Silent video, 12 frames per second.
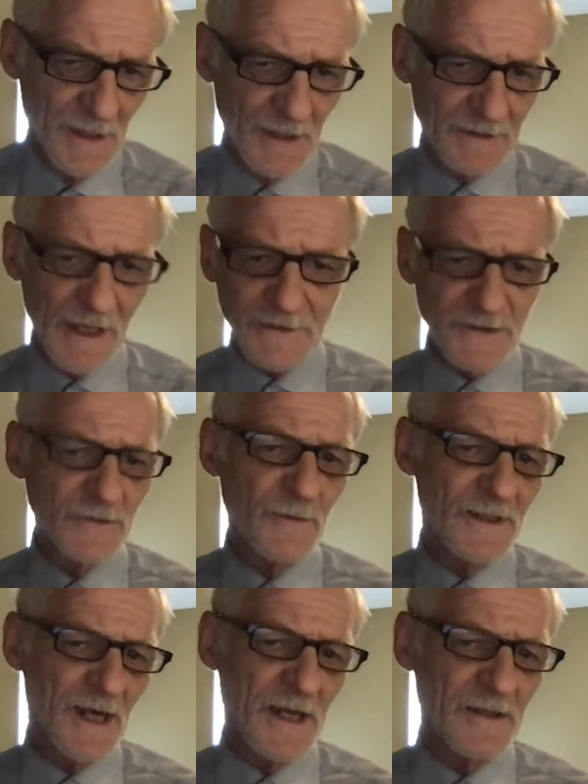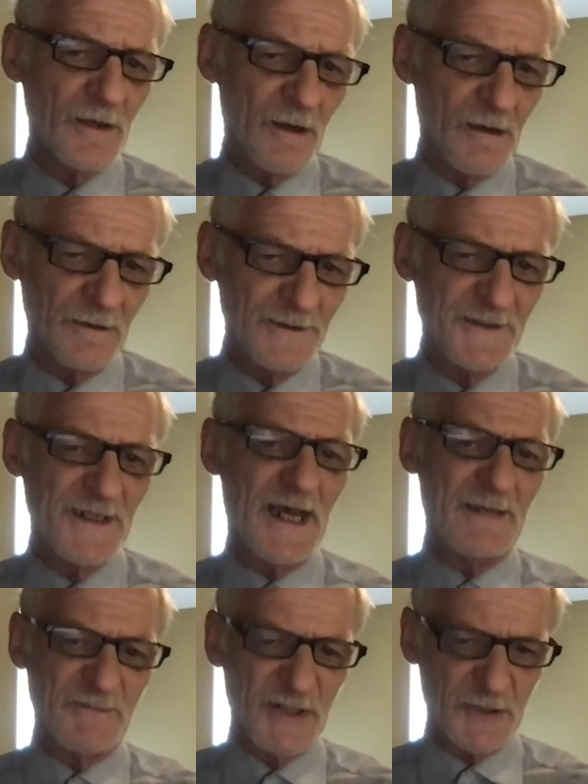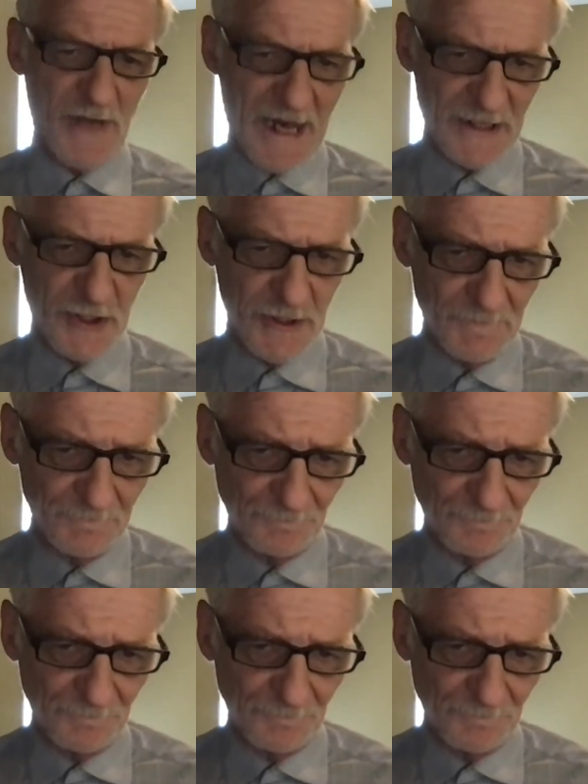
And I do what I call is abstraction.